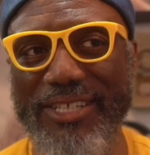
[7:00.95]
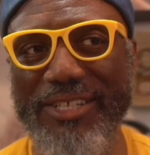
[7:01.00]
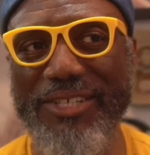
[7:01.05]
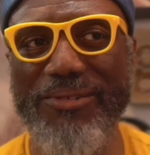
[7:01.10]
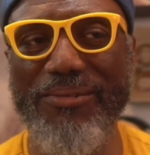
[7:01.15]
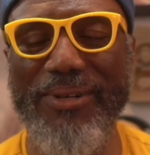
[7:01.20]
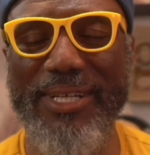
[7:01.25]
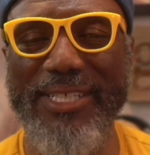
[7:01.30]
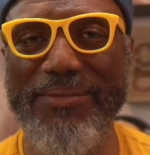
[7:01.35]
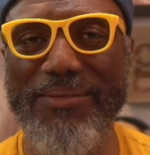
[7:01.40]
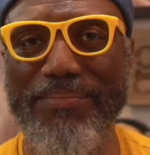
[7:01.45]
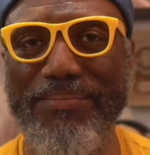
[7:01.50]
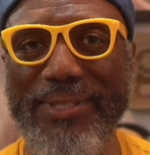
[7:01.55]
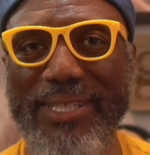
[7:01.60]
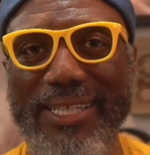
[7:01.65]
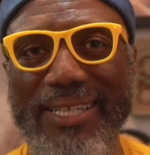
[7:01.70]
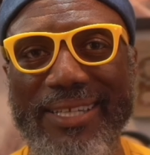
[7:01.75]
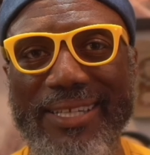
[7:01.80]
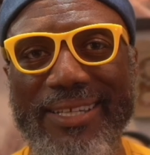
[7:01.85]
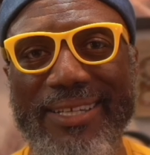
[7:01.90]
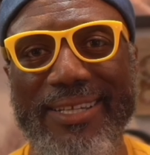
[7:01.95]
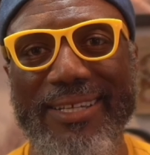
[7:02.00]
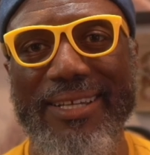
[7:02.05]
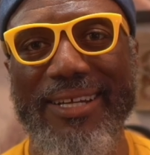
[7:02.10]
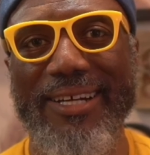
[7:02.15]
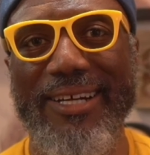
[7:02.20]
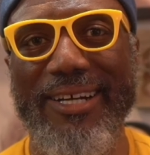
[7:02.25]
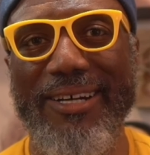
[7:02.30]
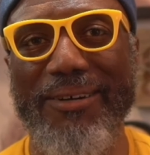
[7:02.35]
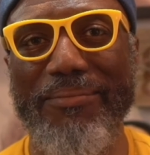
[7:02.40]
USB,
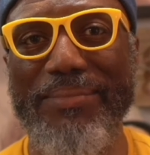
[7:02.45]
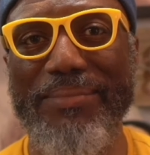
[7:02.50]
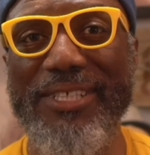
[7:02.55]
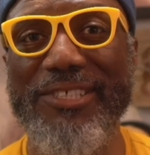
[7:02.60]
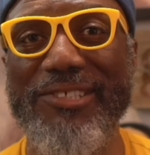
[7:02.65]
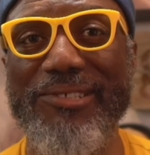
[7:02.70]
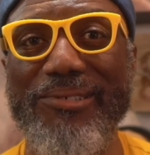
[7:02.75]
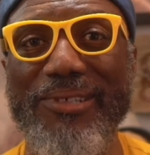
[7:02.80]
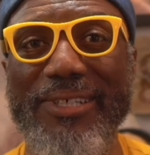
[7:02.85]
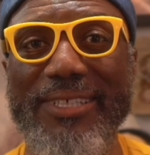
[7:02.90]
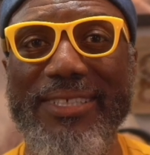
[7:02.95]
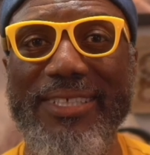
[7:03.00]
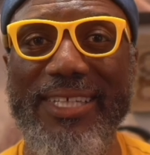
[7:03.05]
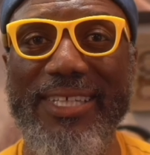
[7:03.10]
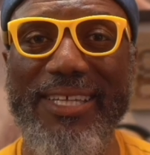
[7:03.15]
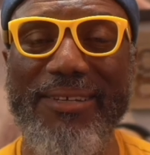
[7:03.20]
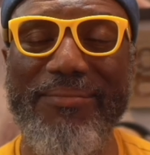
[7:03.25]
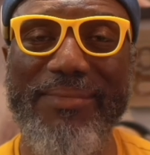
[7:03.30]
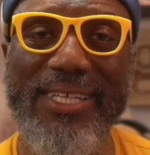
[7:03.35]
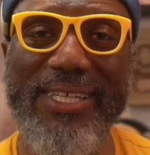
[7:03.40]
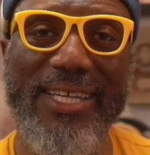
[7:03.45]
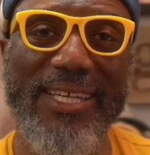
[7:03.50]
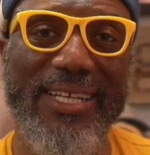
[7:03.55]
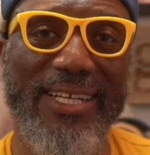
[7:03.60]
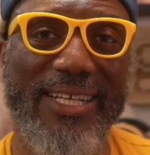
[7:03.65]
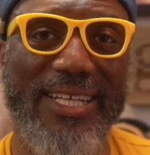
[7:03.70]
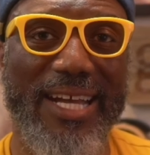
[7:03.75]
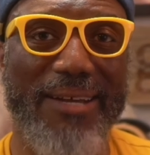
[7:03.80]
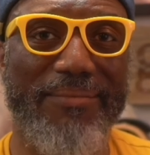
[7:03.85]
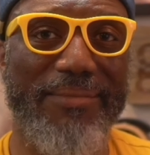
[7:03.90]
uh, be sure to hit me in the
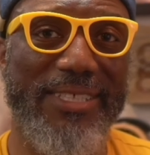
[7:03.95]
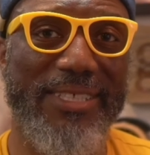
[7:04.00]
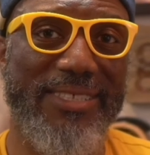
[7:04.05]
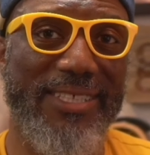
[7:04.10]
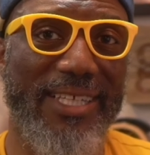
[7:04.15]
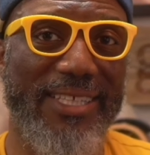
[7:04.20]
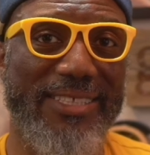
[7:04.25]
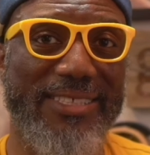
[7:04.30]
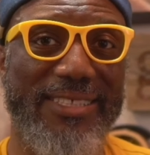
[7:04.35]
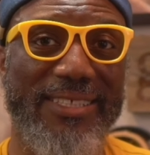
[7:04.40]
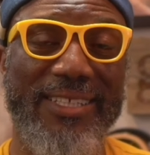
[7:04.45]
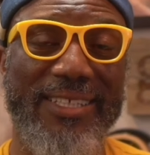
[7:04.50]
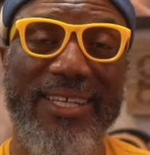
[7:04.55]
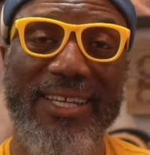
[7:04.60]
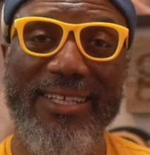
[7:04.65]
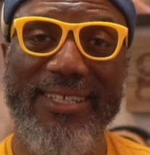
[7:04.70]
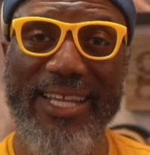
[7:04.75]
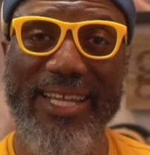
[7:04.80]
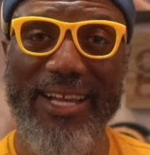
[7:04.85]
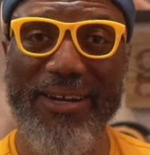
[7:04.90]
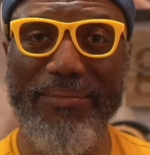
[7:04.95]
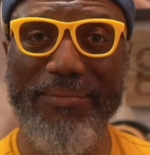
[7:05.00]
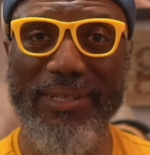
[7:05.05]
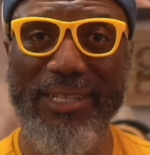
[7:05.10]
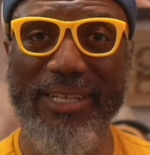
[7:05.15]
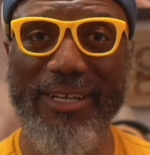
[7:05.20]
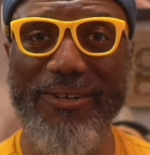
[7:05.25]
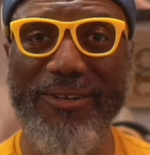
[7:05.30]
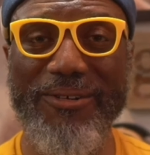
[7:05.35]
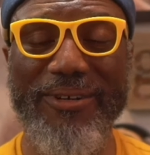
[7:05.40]
comment section down
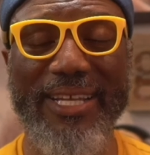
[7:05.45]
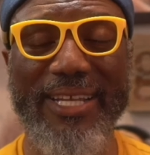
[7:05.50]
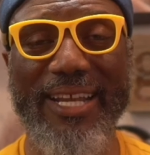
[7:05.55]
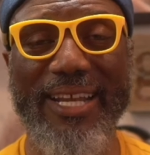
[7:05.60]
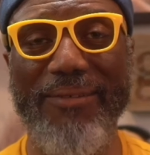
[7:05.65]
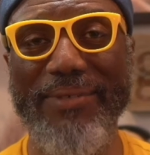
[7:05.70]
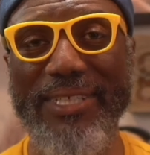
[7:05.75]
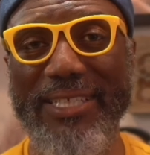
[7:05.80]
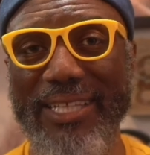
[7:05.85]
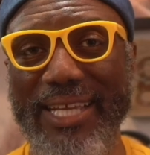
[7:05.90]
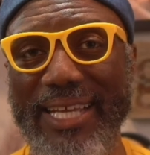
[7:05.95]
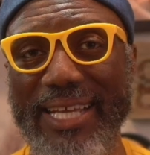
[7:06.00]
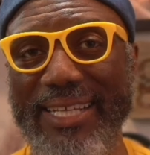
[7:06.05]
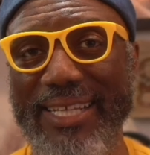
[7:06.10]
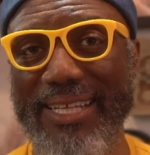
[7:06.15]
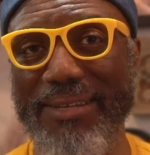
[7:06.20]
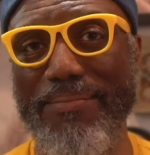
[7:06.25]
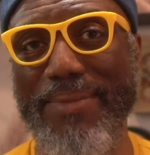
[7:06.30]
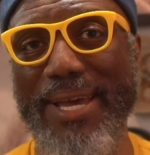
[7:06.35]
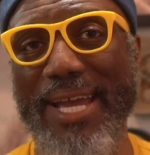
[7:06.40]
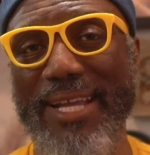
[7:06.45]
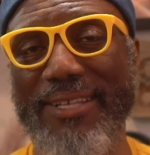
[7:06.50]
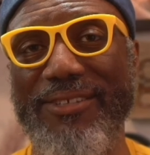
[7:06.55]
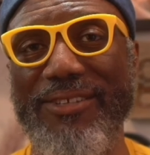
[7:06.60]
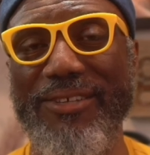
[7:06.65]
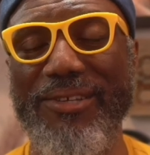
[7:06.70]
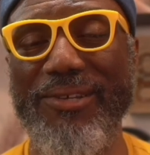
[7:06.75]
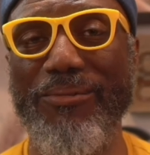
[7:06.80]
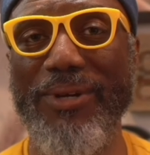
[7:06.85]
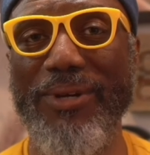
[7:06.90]
below and I'll be glad to get back to
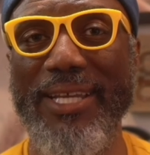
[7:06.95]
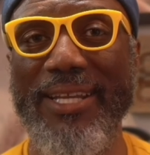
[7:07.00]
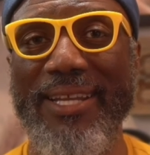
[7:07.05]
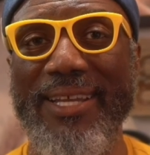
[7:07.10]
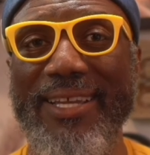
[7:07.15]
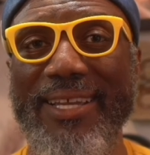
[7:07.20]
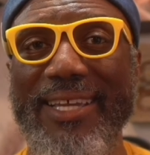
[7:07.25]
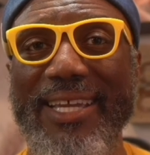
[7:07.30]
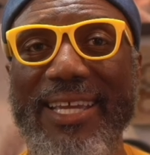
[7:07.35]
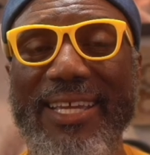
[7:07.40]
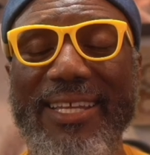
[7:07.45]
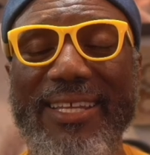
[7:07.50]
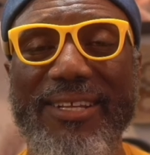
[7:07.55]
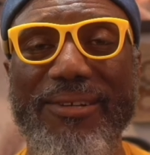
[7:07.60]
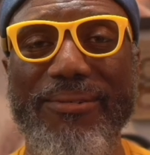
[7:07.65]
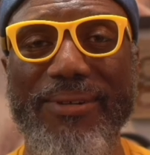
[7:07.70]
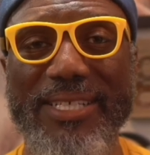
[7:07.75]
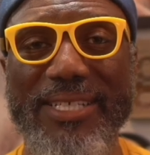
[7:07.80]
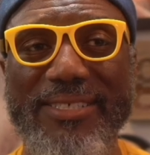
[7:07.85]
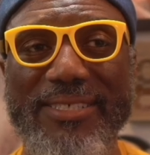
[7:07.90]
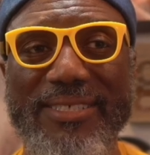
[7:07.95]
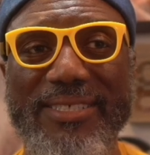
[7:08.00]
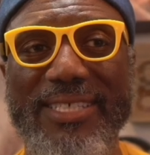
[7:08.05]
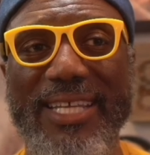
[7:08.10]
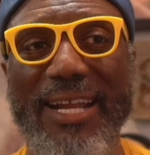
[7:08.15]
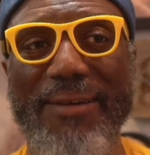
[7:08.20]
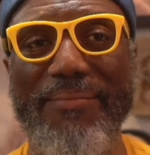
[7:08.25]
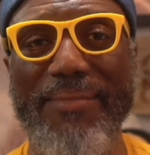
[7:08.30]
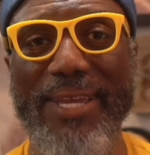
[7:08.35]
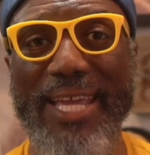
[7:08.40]
you with any questions that
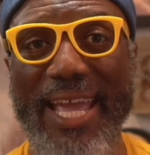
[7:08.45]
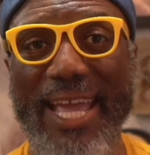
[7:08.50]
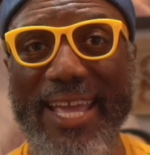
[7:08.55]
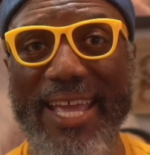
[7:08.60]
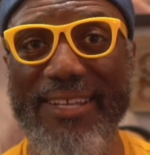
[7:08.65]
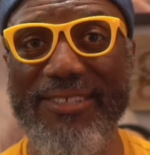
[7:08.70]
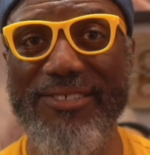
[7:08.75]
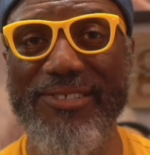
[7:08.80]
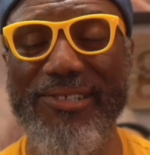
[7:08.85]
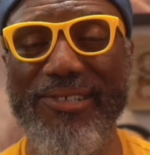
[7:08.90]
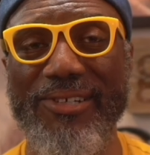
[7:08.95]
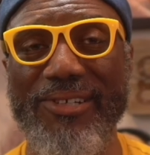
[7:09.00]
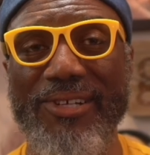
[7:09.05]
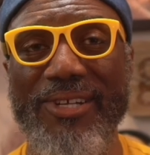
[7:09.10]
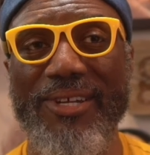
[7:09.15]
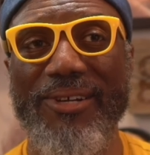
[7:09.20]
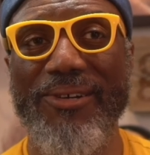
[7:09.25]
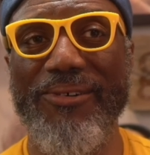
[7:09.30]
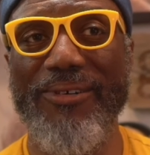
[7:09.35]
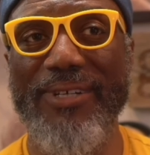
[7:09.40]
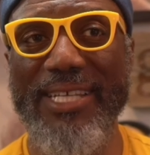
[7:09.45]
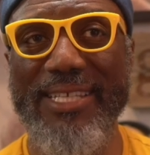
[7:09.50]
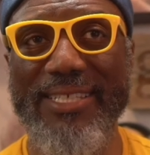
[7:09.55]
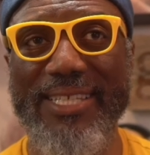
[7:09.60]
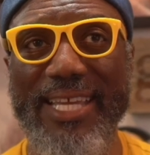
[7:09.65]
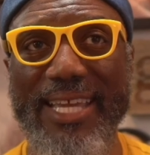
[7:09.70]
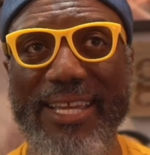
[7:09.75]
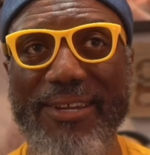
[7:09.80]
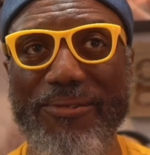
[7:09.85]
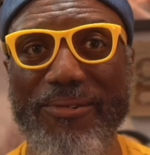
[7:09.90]
I may answer or any
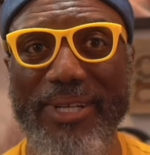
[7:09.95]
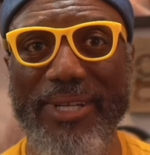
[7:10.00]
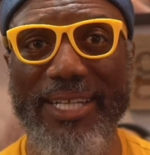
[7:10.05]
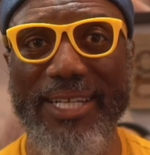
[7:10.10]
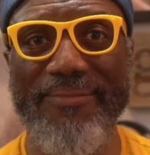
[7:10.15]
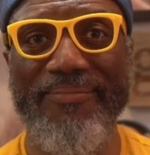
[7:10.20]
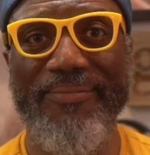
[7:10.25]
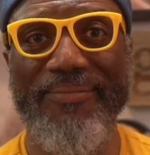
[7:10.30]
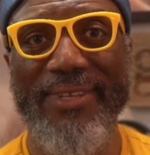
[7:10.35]
take on it.